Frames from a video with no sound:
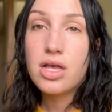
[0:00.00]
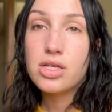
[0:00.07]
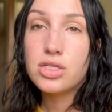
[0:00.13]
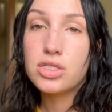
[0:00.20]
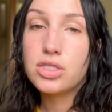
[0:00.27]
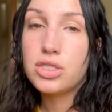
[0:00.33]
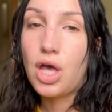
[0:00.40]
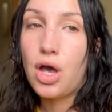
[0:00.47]

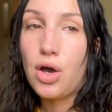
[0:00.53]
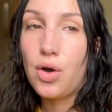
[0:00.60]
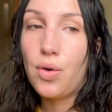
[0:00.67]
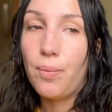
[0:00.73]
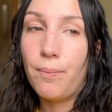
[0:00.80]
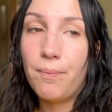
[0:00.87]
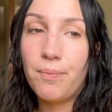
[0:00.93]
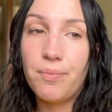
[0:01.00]

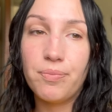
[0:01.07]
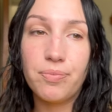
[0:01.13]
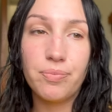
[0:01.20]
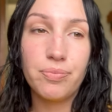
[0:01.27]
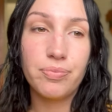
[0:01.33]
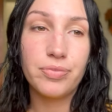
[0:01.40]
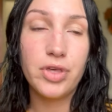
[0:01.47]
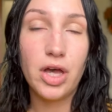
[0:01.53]
So
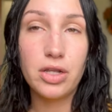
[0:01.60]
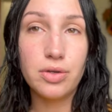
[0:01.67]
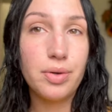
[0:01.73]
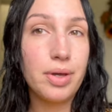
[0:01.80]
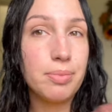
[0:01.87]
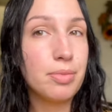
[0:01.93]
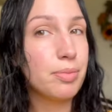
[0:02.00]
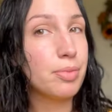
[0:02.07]
Y'all know
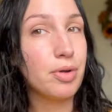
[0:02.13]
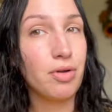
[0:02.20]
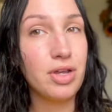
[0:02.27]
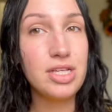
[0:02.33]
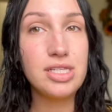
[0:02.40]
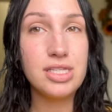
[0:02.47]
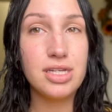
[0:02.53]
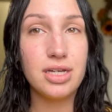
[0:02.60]
I'm a
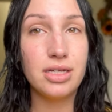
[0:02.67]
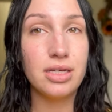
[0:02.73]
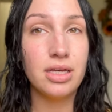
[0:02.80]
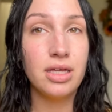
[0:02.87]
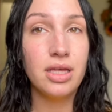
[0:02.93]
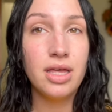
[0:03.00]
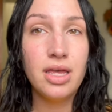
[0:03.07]
barista,